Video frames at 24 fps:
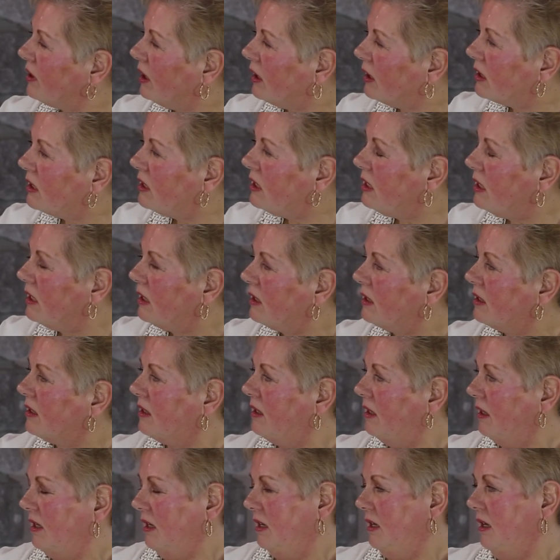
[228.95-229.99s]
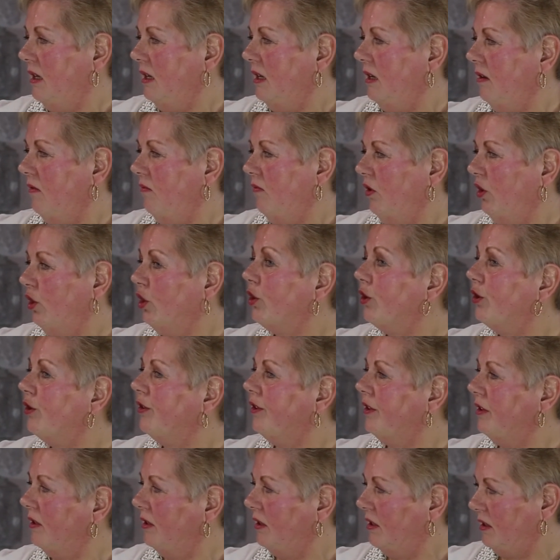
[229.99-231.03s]
techniques that I
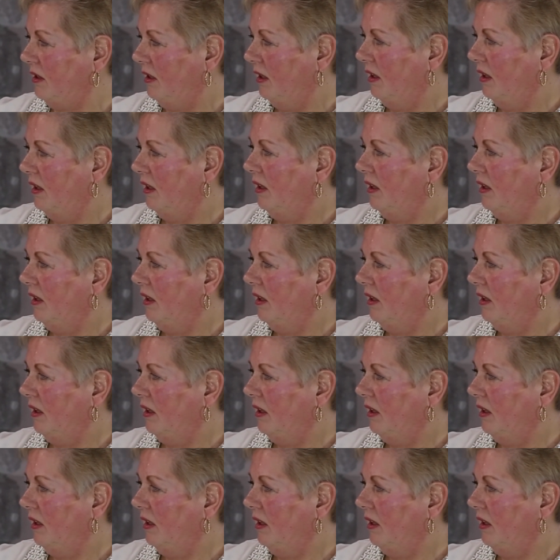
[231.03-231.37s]
learned,